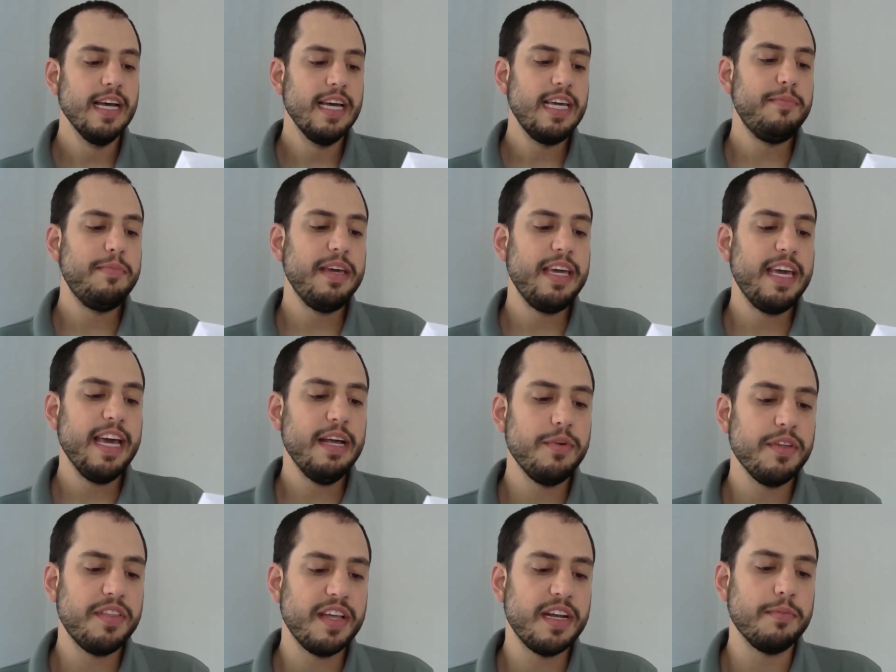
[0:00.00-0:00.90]
He
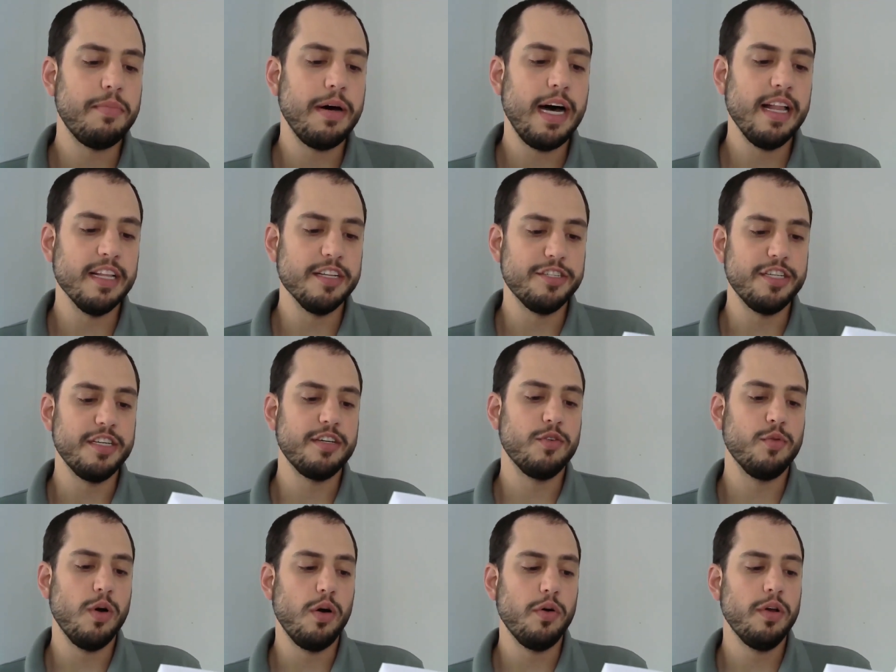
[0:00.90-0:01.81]
began with an apology,
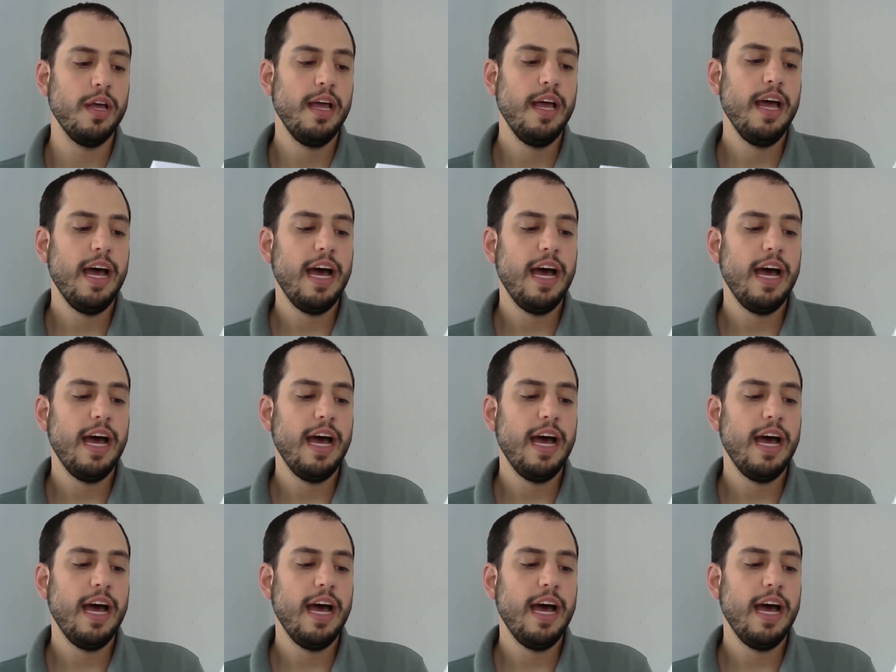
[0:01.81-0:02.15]
quote,